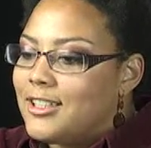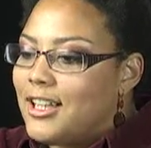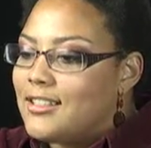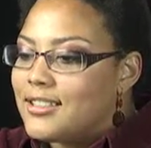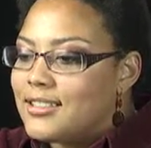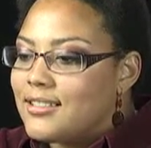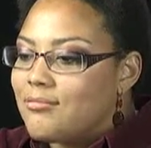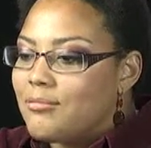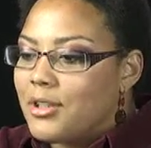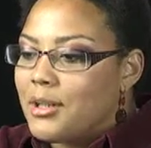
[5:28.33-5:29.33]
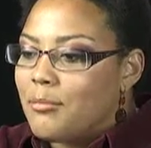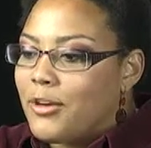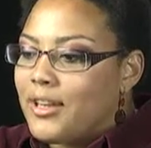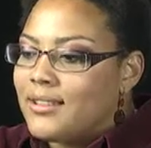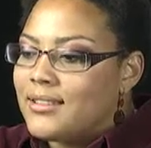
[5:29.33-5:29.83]
that's pretty
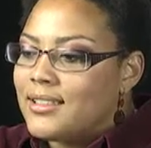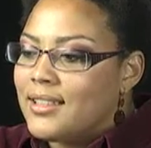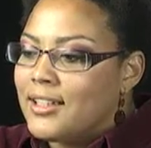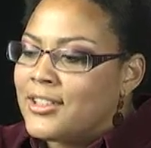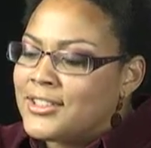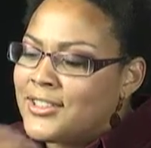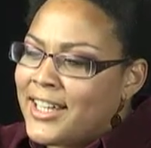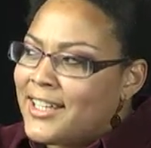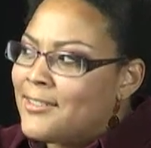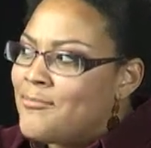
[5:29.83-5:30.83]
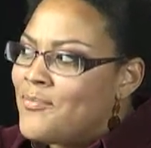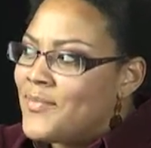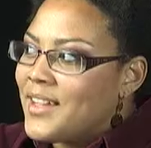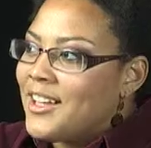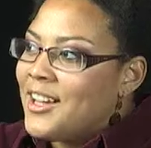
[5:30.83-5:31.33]
important. And also, like,
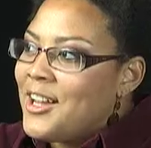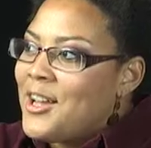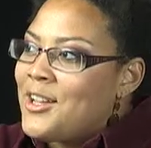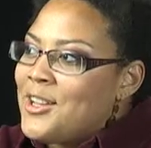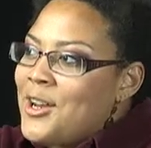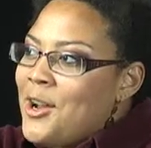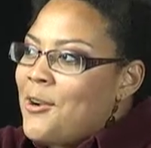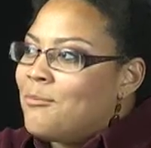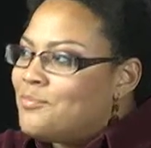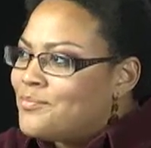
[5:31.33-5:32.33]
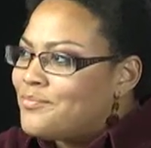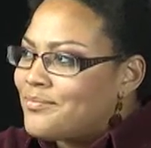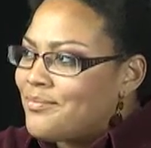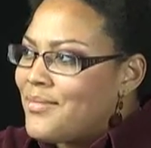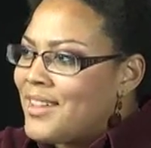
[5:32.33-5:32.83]
you know,
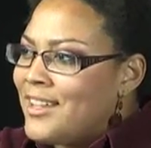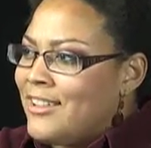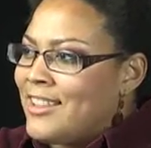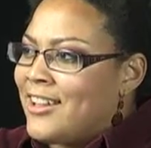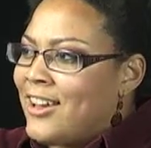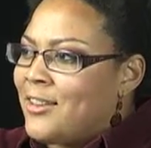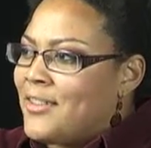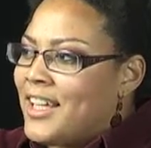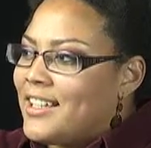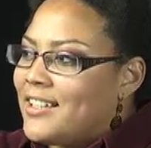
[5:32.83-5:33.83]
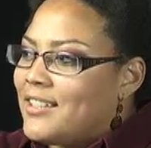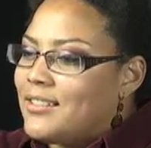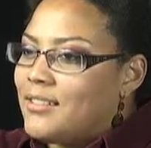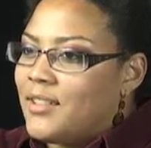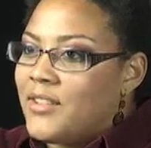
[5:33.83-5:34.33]
the thought of, like,
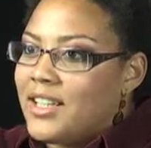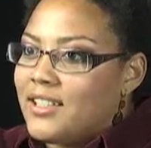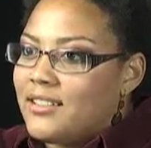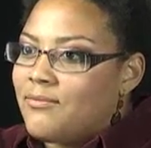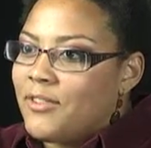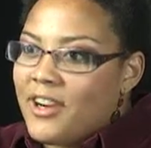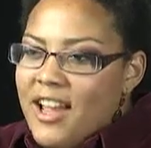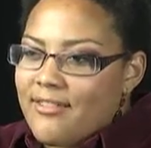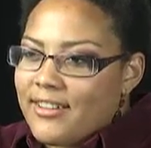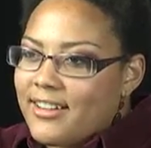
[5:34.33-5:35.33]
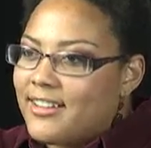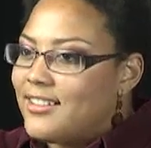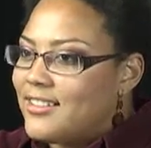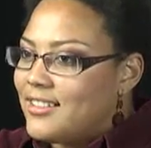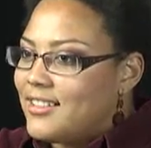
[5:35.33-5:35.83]
living it forever.
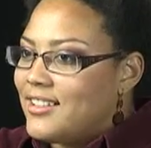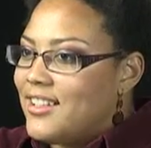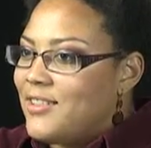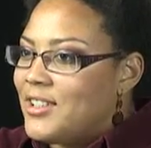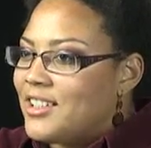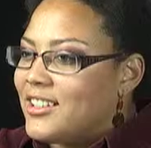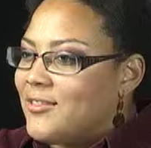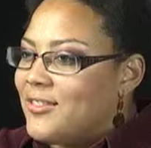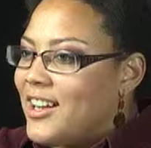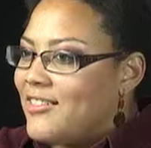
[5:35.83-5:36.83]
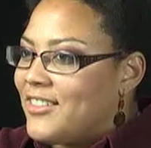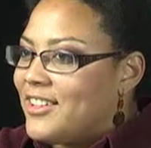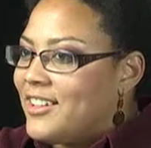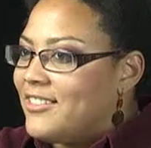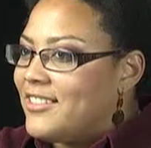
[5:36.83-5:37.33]
If you could live forever,
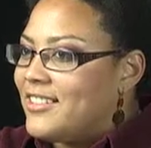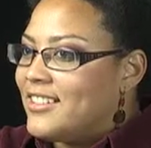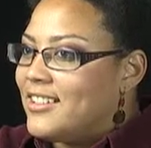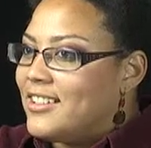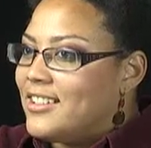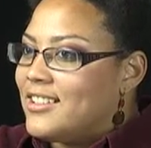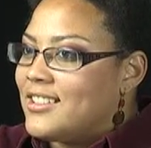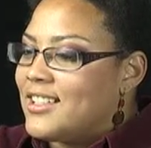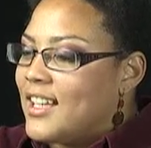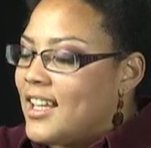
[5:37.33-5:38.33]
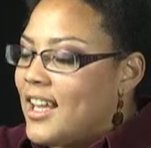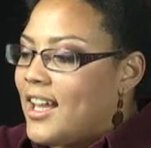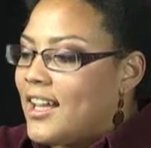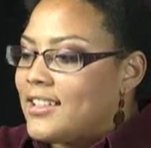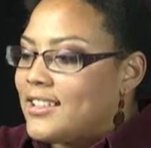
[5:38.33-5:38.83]
you know, since I
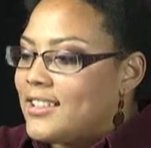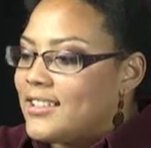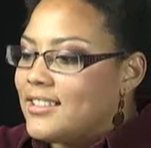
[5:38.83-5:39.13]
can't.